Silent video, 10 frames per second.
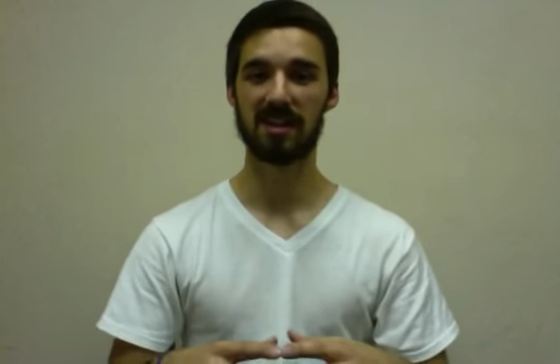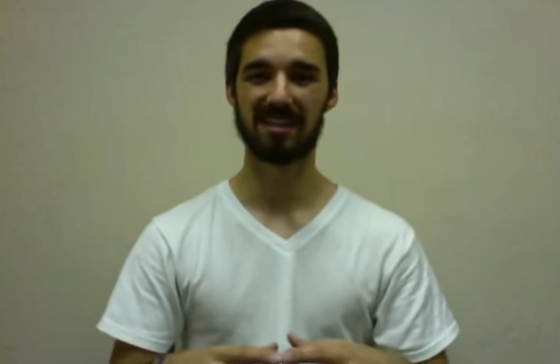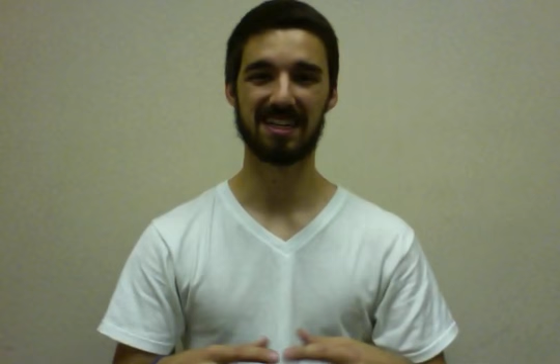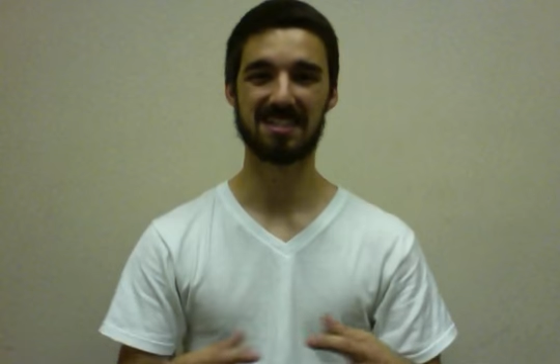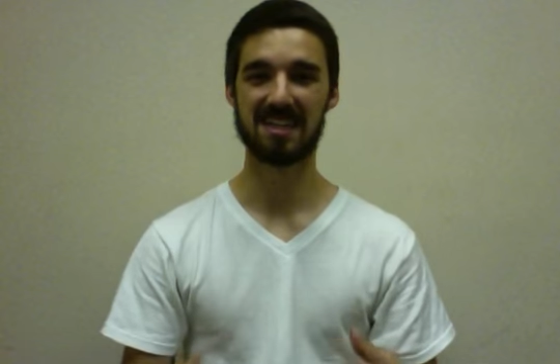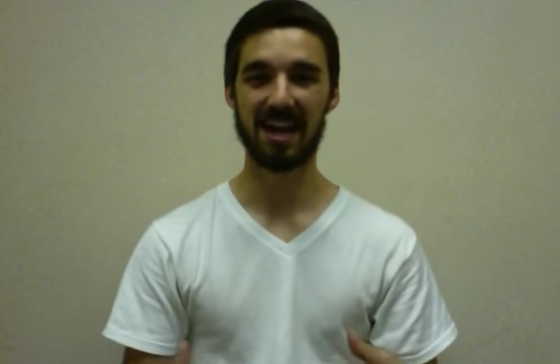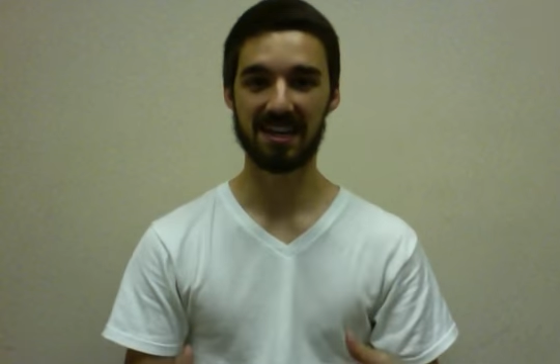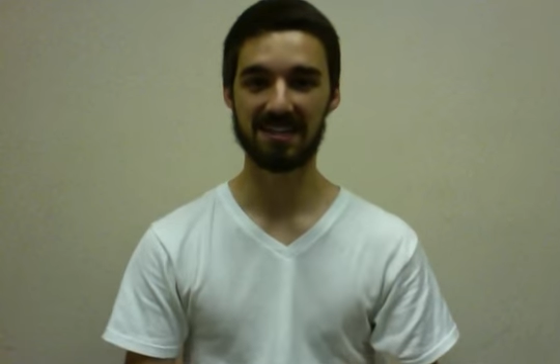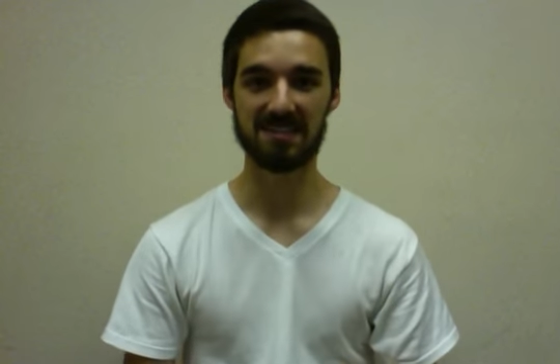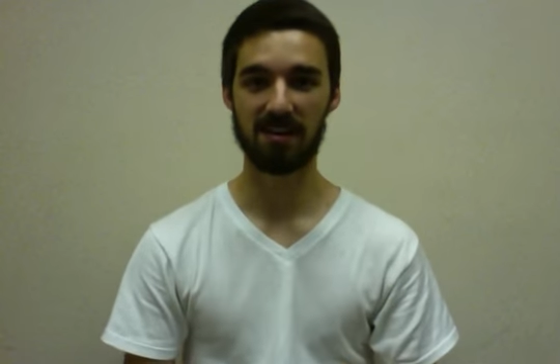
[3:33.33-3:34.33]
his dad
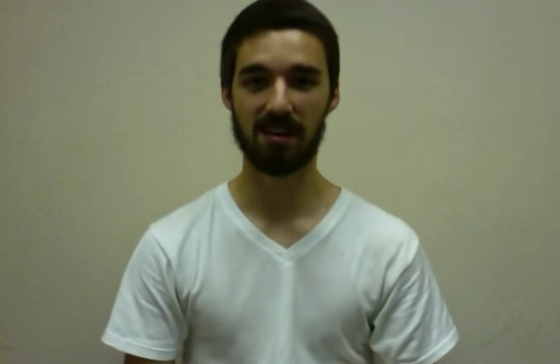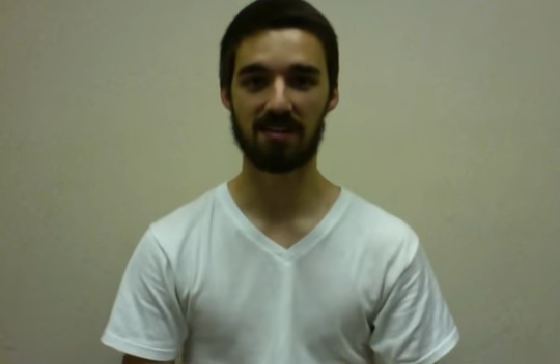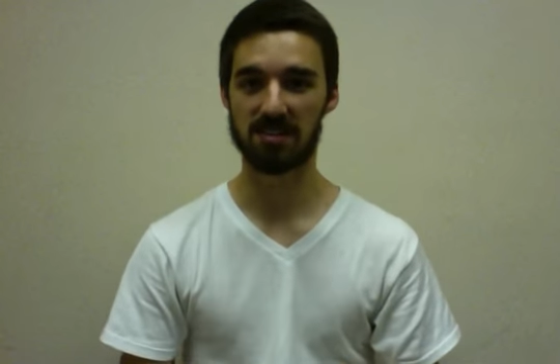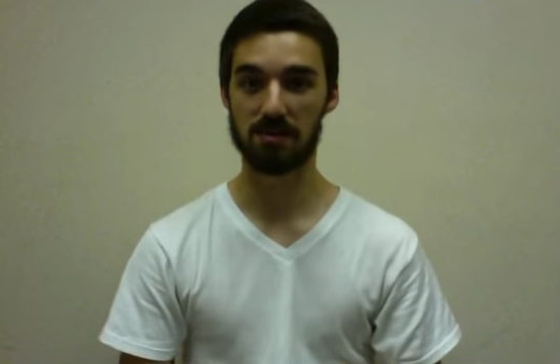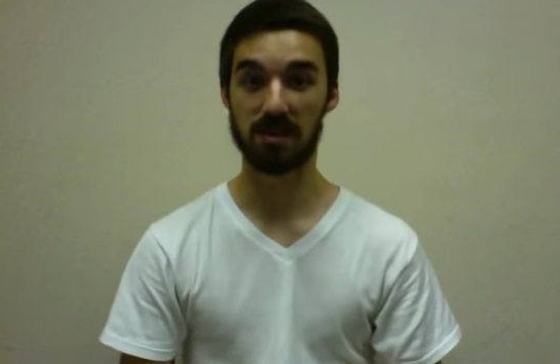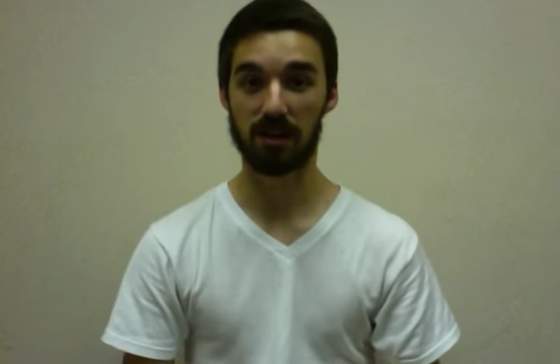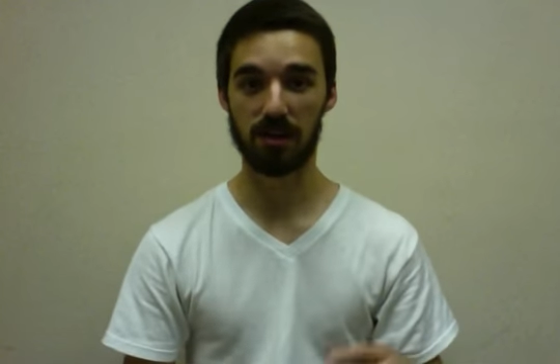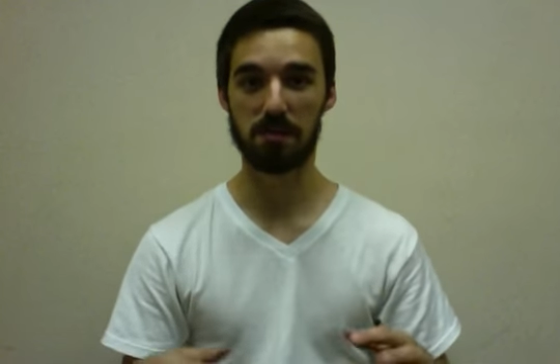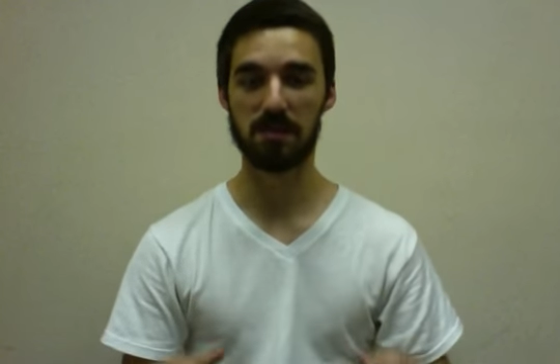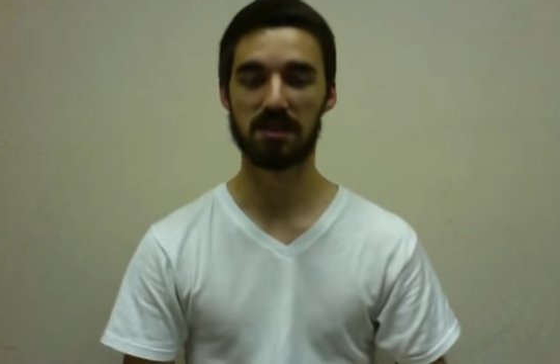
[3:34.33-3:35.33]
didn't set out to be a
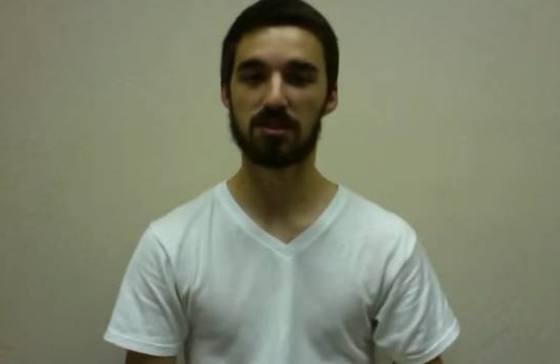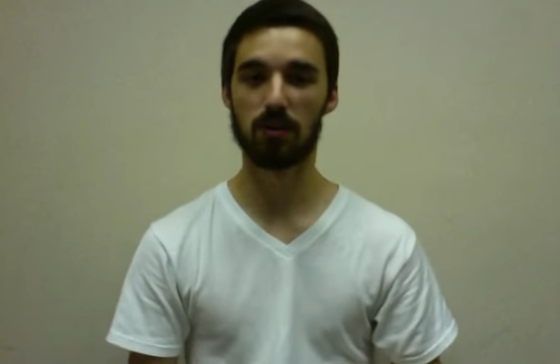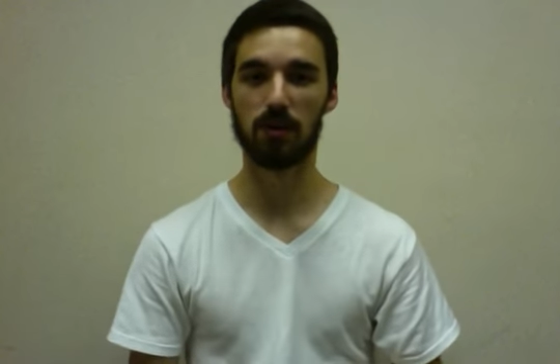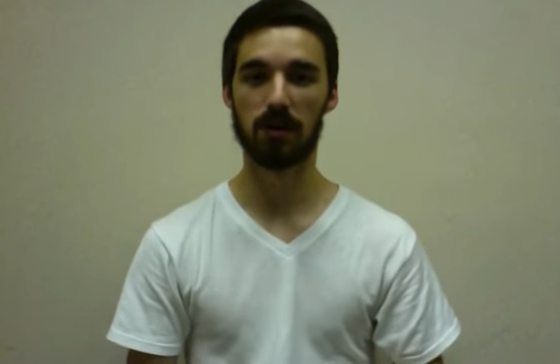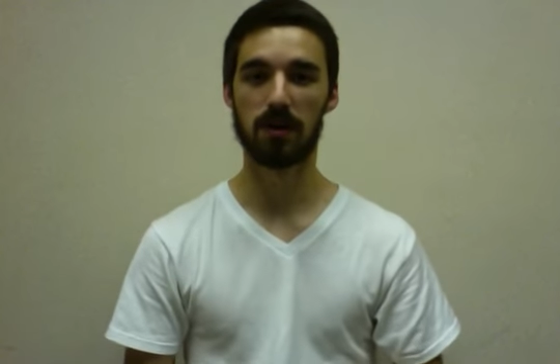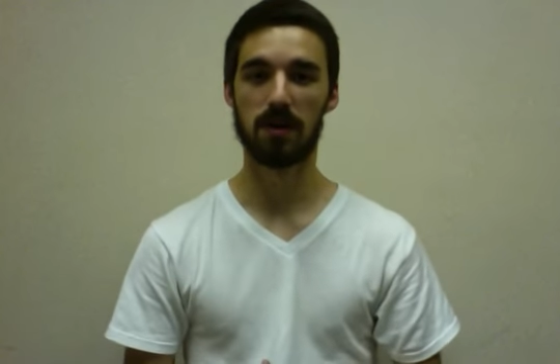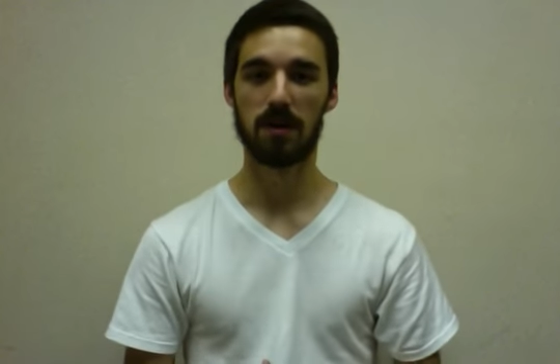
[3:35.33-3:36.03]
good mentor,